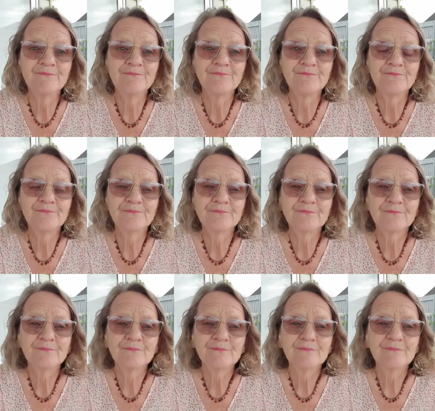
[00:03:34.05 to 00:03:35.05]

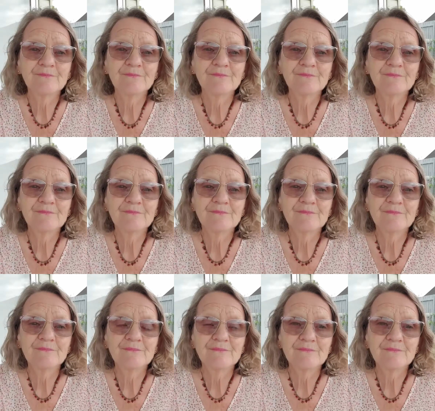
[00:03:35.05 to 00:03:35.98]
Nothing is said.